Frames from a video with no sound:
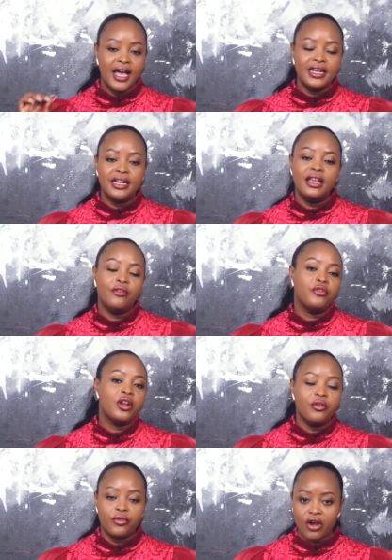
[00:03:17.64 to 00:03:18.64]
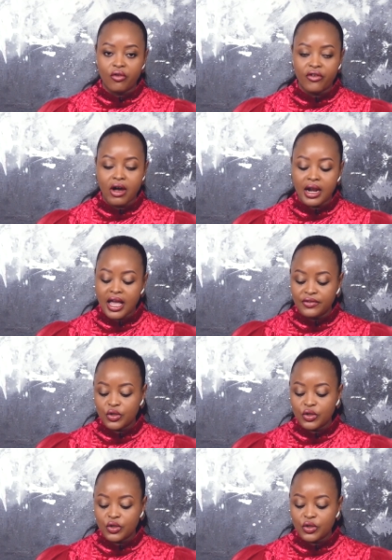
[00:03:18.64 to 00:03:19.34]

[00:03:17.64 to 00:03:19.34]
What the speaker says: and in every area of our lives.